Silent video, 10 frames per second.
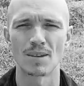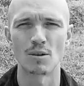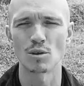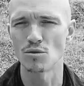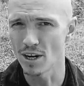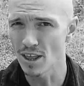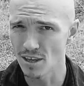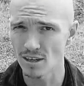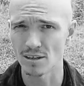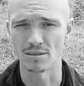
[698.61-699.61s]
It was already
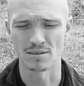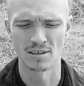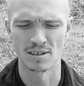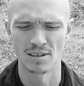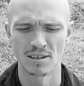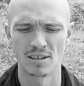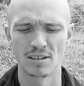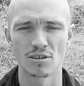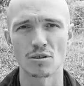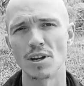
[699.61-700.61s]
there.
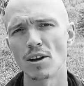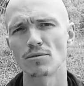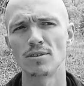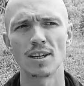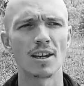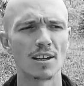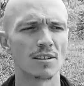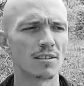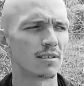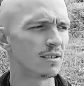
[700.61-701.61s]
So now
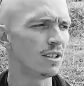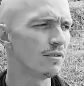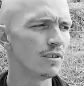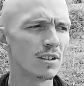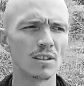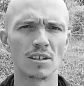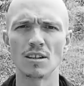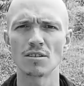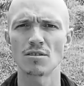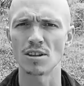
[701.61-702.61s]
today, TV, the
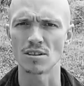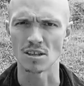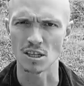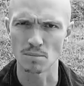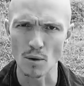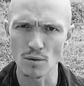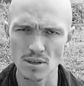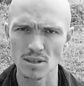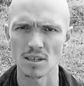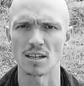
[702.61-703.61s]
internet is
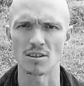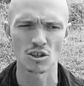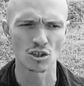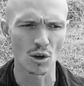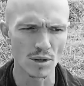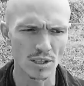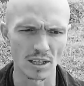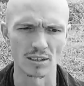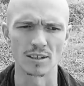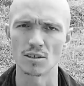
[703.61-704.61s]
exposing that. It's showing
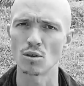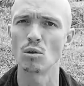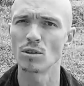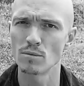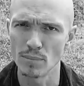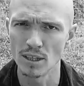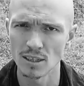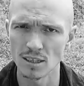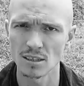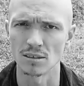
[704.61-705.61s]
that, that it's always been
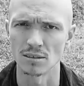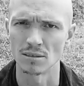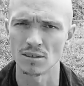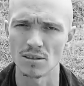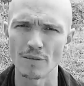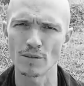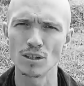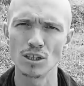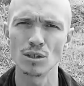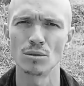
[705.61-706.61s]
here. It's
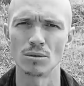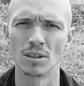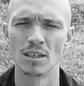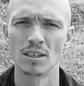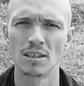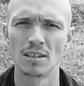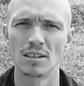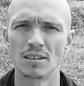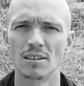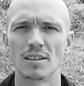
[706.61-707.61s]
nothing new.
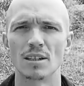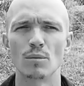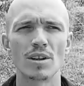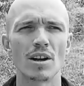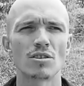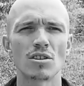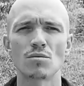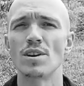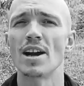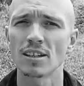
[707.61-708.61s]
And we're now just
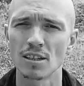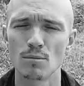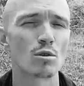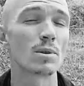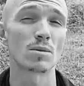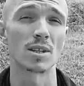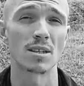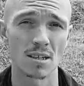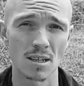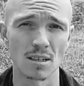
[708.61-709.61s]
reacting more because we
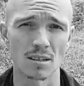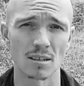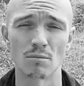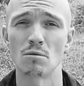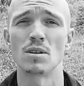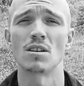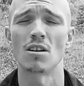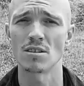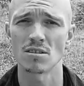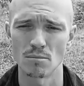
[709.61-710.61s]
can see it and we're being
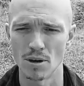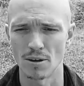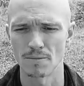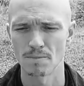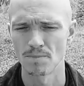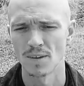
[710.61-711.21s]
honest about it.